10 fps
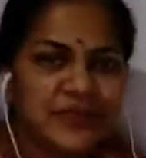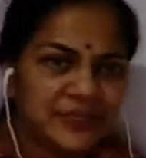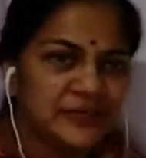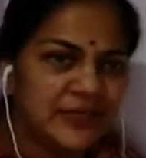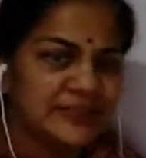very
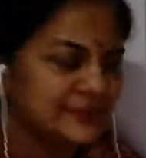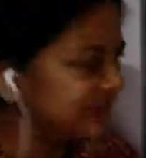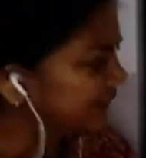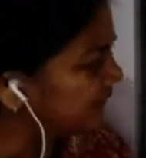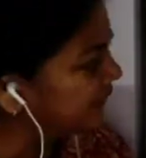
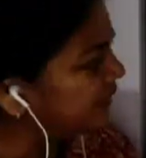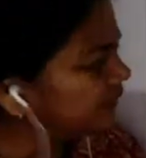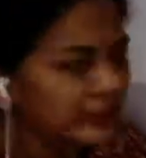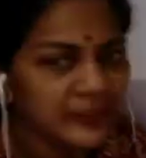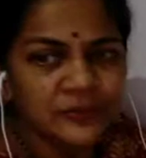transiently.
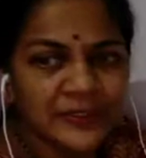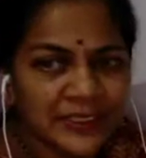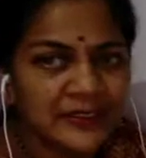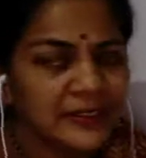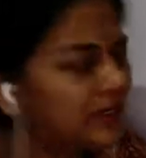So
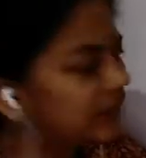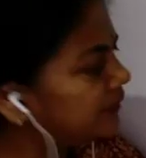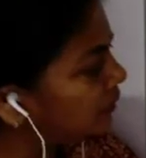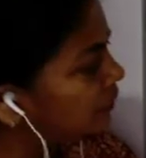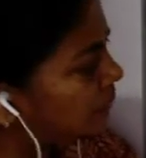then they
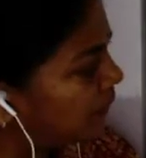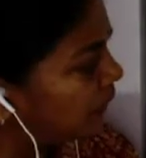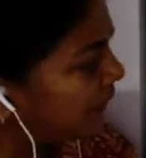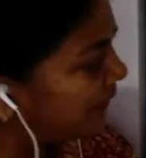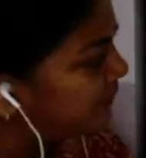undergo
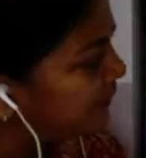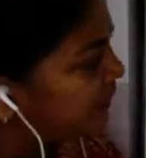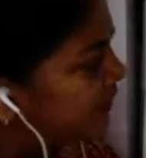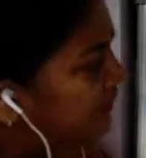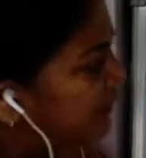meiotic
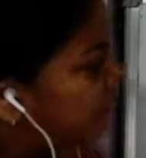division.